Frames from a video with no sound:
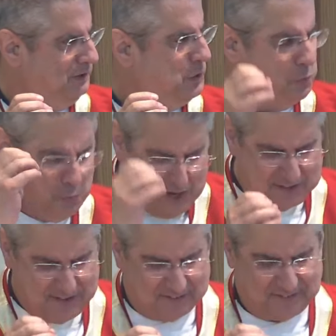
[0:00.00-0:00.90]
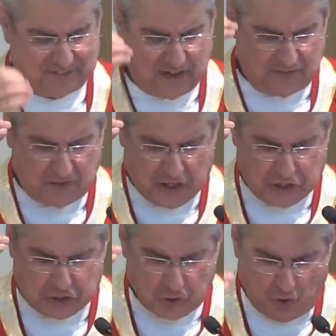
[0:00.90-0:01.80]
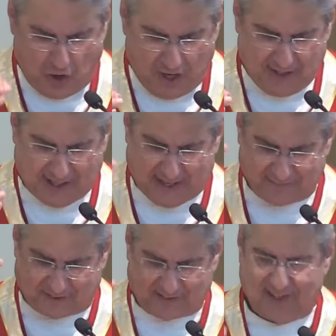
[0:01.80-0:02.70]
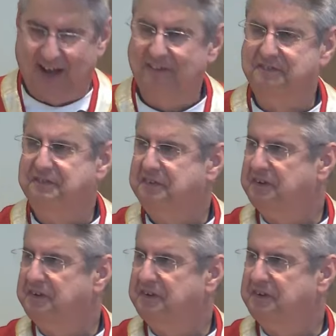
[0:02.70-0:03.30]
the joy and the love